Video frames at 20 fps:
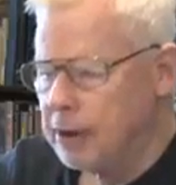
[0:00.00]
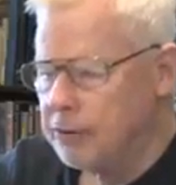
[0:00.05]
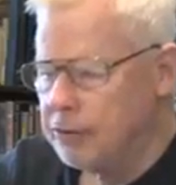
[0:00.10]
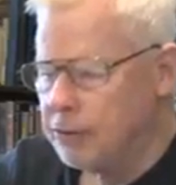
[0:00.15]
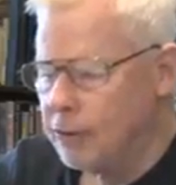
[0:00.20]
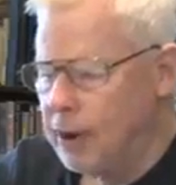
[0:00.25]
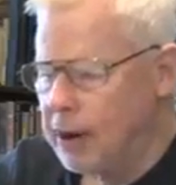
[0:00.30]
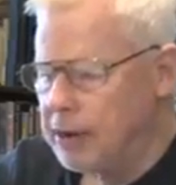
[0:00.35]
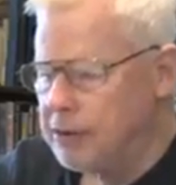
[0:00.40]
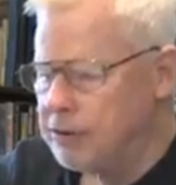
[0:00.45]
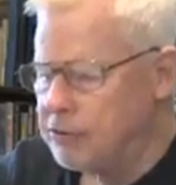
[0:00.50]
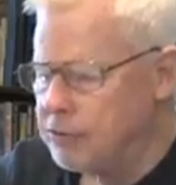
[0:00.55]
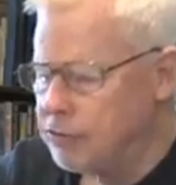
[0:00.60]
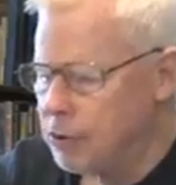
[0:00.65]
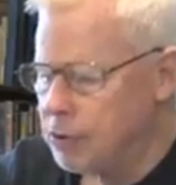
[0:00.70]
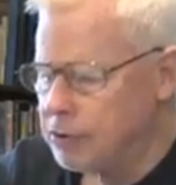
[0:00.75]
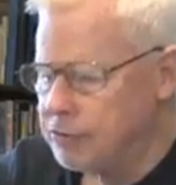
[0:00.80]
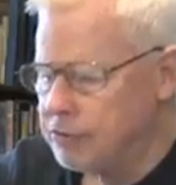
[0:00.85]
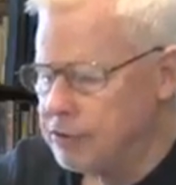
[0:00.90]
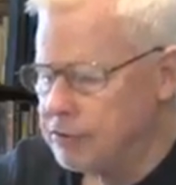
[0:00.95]
directed
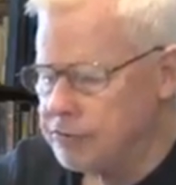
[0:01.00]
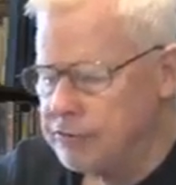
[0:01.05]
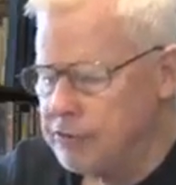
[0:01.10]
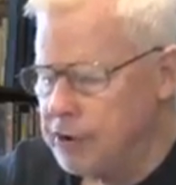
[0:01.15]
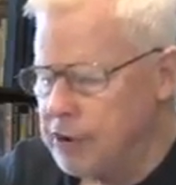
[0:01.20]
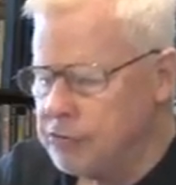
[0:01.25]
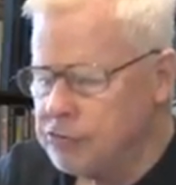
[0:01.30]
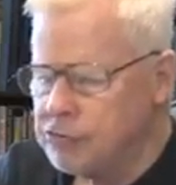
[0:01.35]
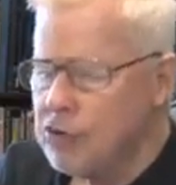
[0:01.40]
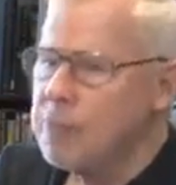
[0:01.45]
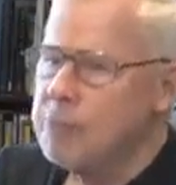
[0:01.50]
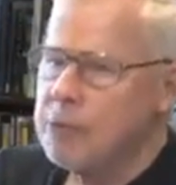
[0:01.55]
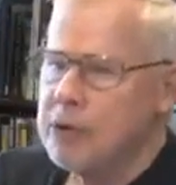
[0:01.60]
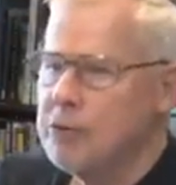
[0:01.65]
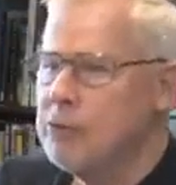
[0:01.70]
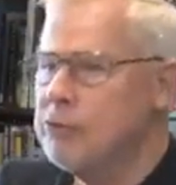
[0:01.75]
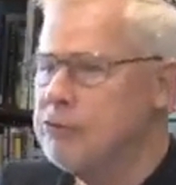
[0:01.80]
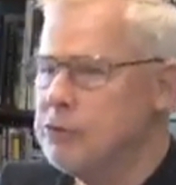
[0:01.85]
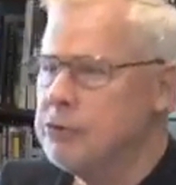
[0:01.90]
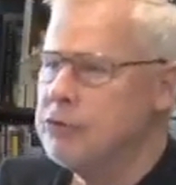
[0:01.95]
towards this
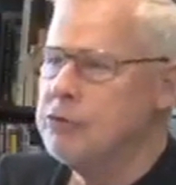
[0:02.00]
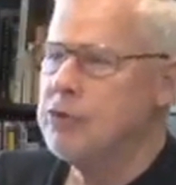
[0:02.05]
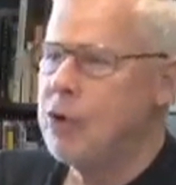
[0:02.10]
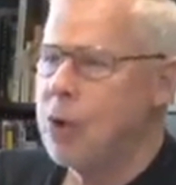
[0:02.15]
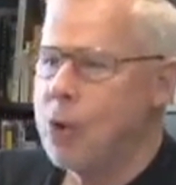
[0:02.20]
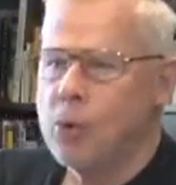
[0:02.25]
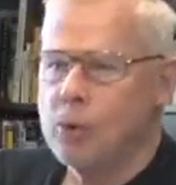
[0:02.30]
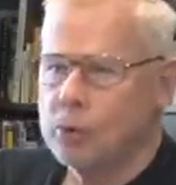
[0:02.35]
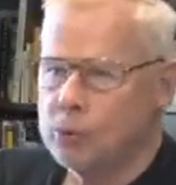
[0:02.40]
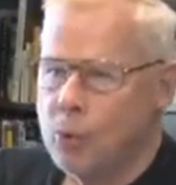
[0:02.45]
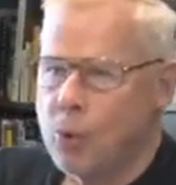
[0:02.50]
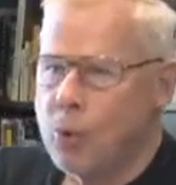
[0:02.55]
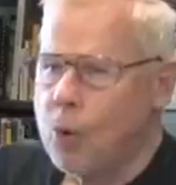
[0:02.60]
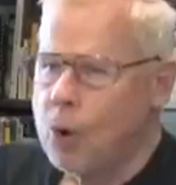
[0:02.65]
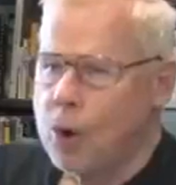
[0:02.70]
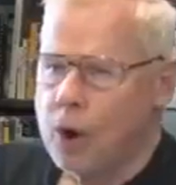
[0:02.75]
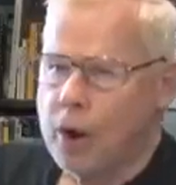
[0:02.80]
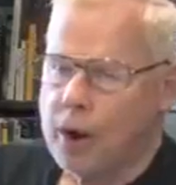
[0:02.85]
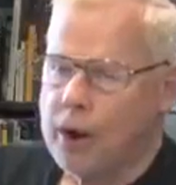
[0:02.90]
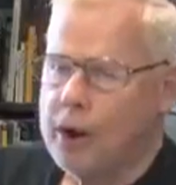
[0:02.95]
supposed Cold
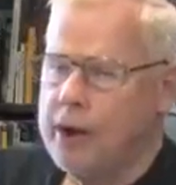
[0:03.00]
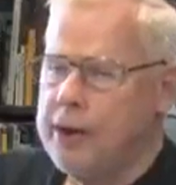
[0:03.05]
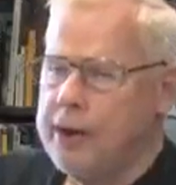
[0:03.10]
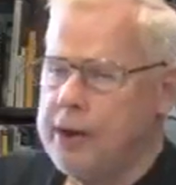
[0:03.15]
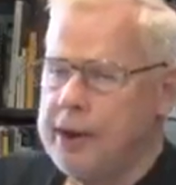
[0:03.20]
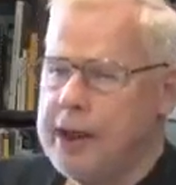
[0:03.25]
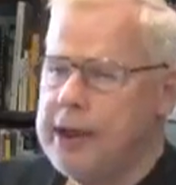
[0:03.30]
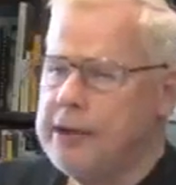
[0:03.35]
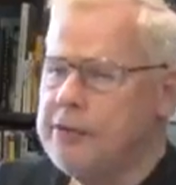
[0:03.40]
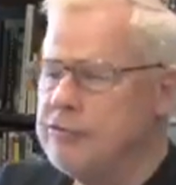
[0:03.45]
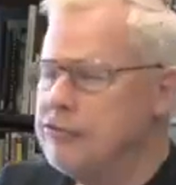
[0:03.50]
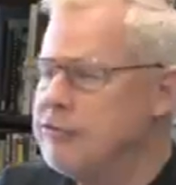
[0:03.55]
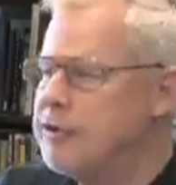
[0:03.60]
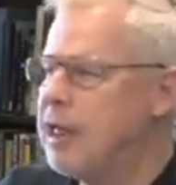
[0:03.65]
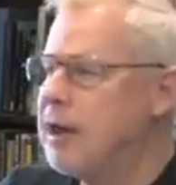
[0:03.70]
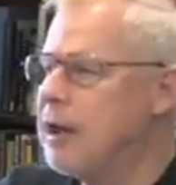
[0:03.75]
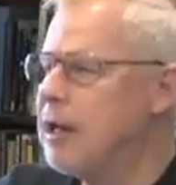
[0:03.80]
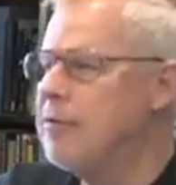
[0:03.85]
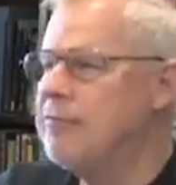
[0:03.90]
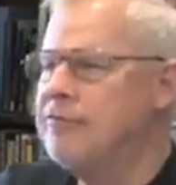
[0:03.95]
War
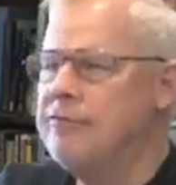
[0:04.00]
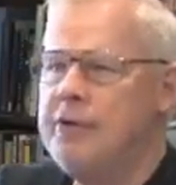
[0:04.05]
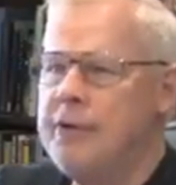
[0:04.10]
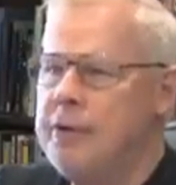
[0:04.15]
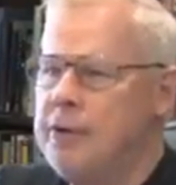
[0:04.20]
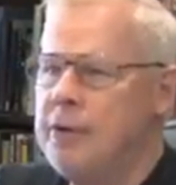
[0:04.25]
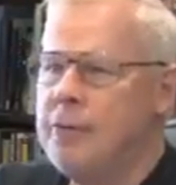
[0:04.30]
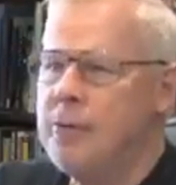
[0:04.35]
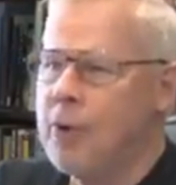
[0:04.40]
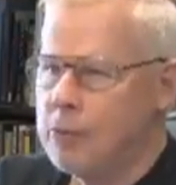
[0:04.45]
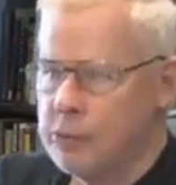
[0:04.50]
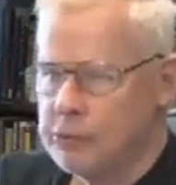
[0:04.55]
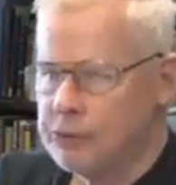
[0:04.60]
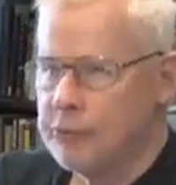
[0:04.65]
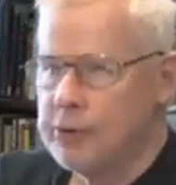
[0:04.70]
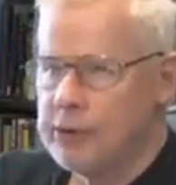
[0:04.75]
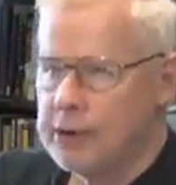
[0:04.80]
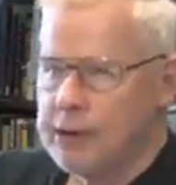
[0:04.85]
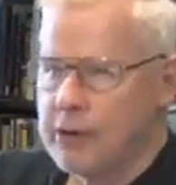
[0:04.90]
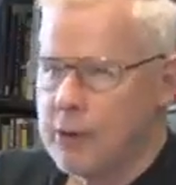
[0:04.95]
instead of what was
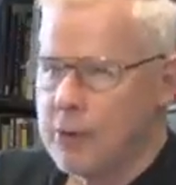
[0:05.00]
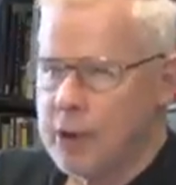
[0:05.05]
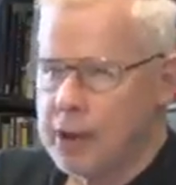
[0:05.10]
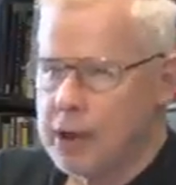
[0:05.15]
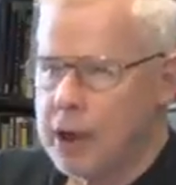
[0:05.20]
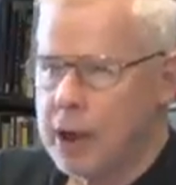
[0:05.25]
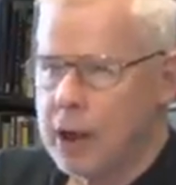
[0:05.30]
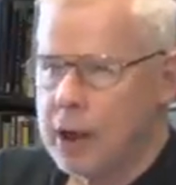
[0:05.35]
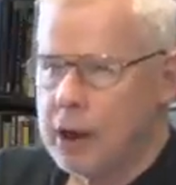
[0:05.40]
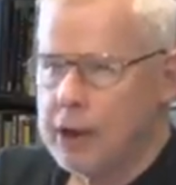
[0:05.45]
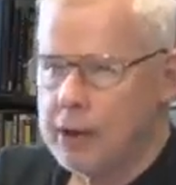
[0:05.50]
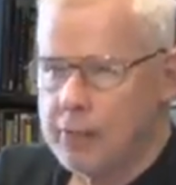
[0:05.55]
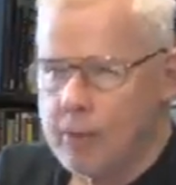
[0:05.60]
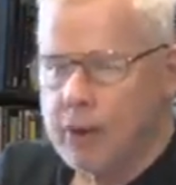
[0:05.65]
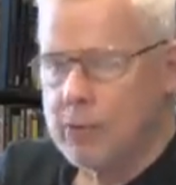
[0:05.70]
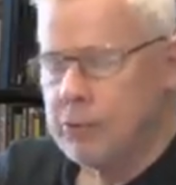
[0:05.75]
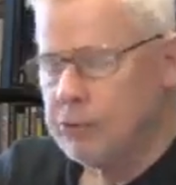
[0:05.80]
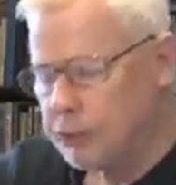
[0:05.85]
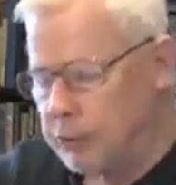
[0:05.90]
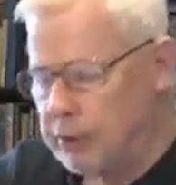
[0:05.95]
really going on. And
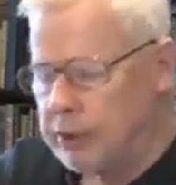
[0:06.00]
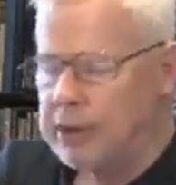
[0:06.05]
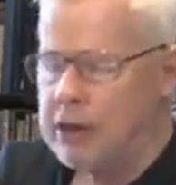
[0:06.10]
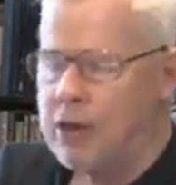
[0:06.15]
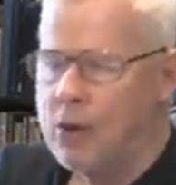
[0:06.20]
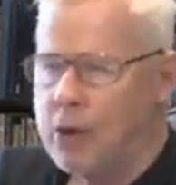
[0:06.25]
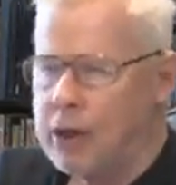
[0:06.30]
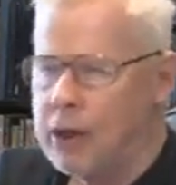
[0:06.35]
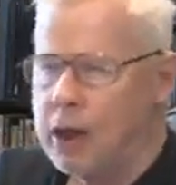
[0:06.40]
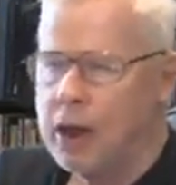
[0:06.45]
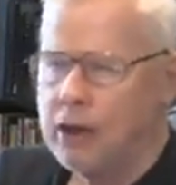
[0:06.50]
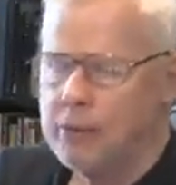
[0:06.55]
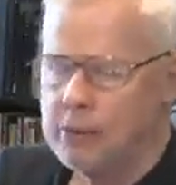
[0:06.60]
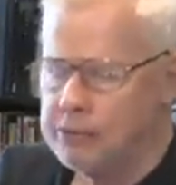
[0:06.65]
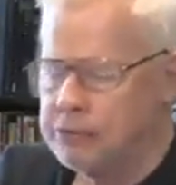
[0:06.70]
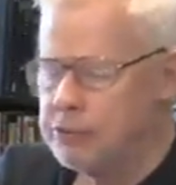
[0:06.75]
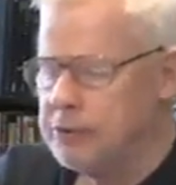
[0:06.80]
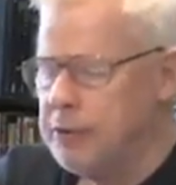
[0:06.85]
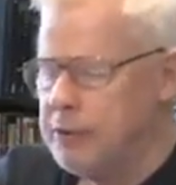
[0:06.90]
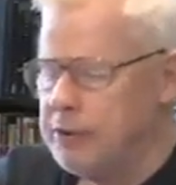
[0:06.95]
what was really going on
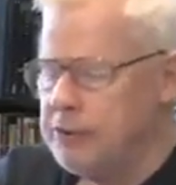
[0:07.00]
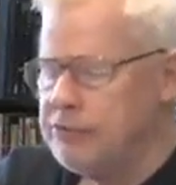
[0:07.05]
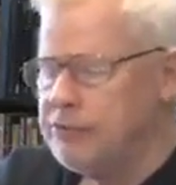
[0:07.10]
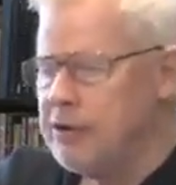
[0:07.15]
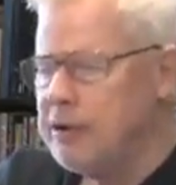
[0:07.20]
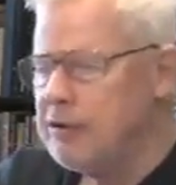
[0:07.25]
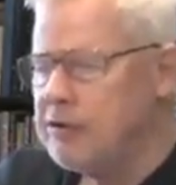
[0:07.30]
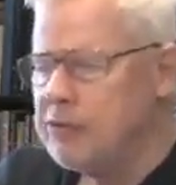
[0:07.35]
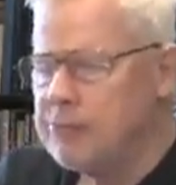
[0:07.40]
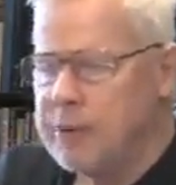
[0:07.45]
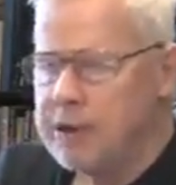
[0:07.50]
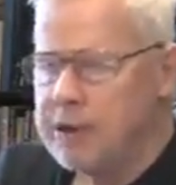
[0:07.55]
was the secret